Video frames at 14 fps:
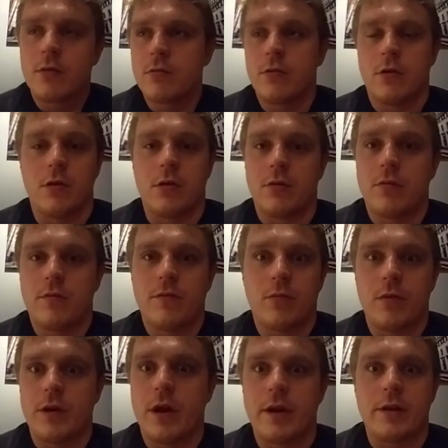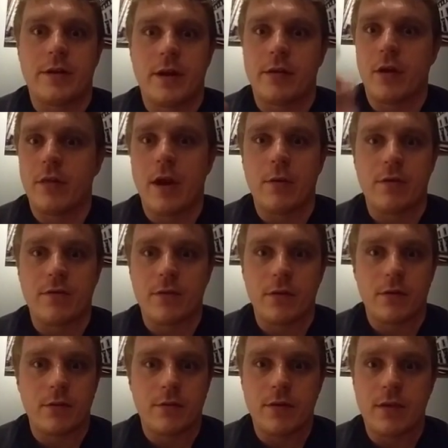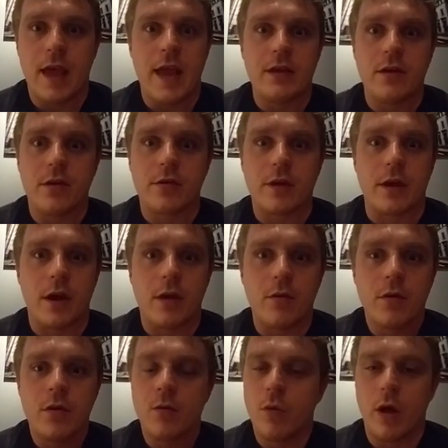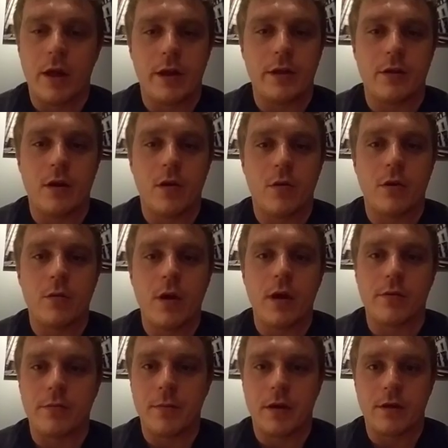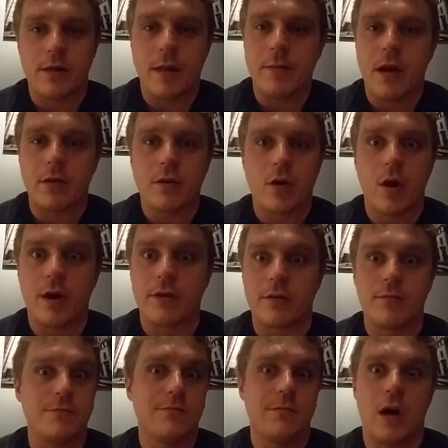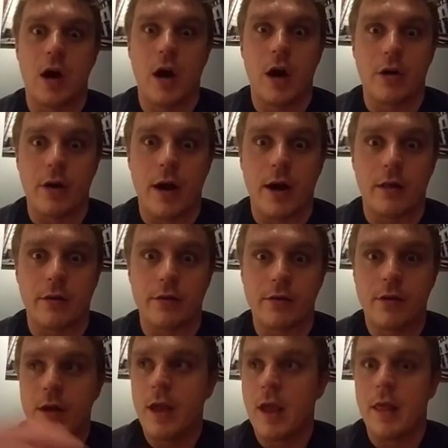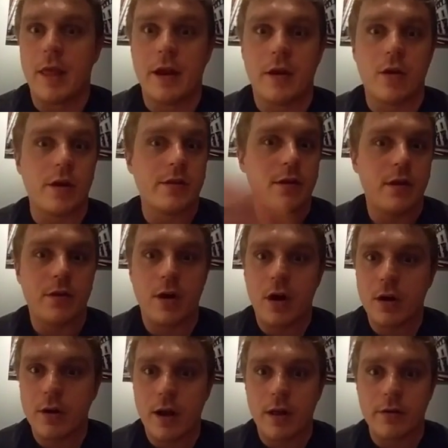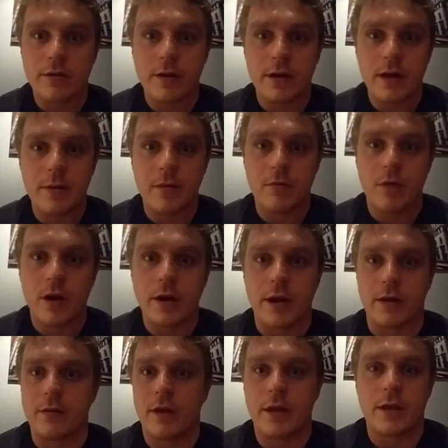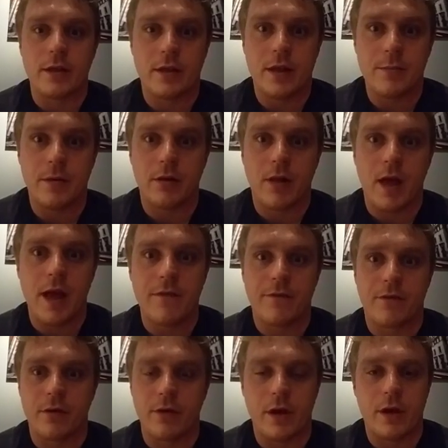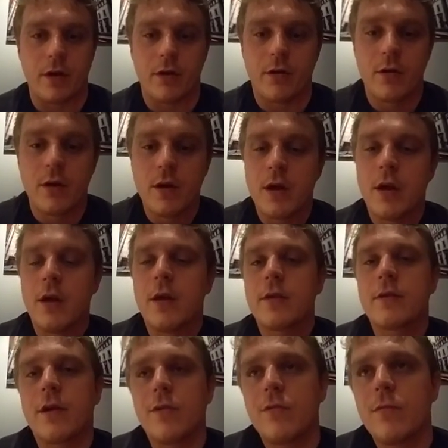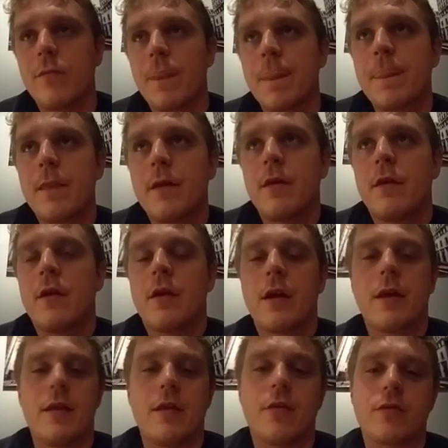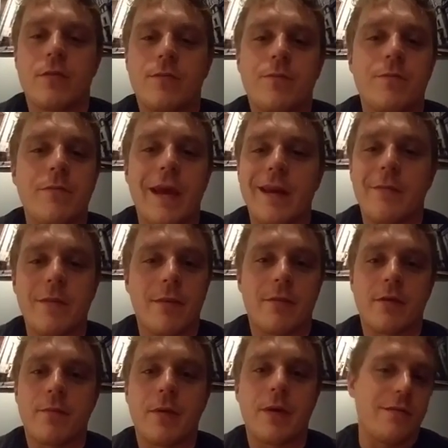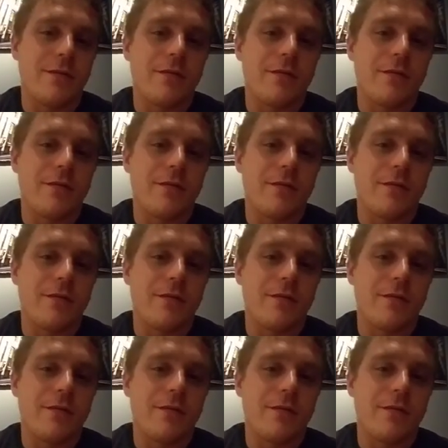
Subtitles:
Oh, 196. Oh, that was 8 years ago. Well, I need to know where it was because that mouse cost $100. And then it cost another $100 to keep it running, to keep it alive for a year. So, and those are made up numbers, but